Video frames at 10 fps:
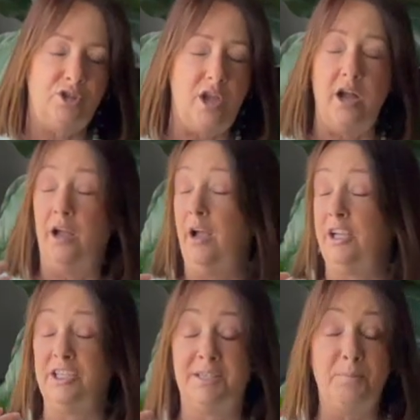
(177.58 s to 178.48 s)

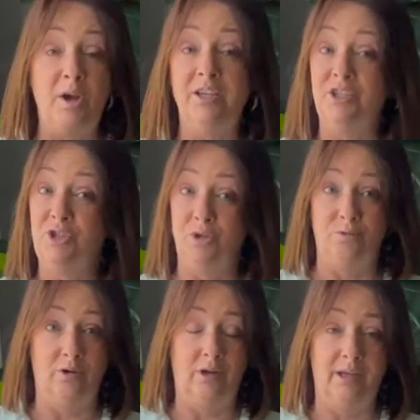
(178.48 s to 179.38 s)
because spiders do
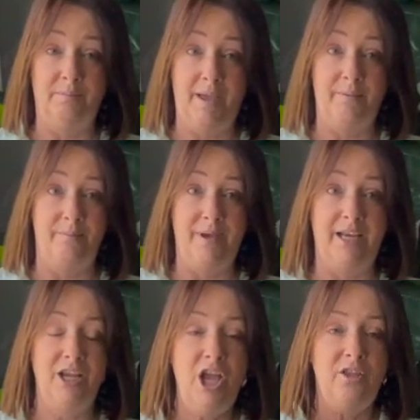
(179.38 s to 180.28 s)
not like
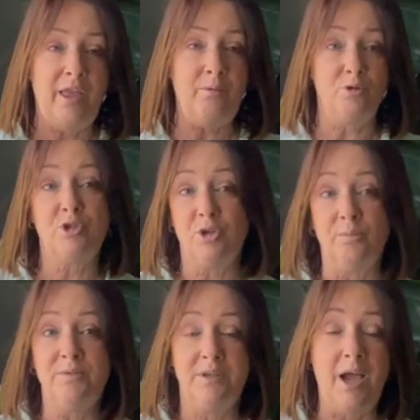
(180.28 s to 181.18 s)
peppermint, they will
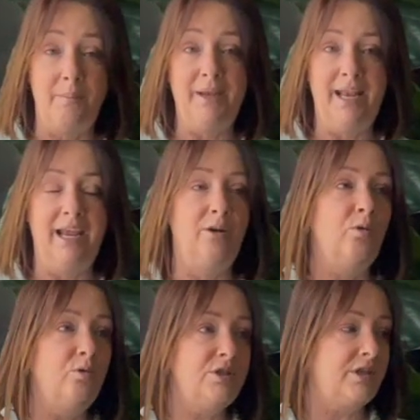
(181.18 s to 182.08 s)
stop coming in.
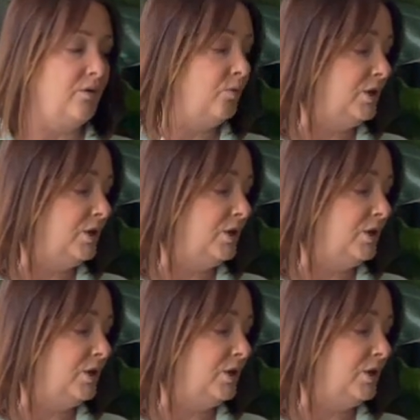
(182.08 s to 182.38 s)
Also, what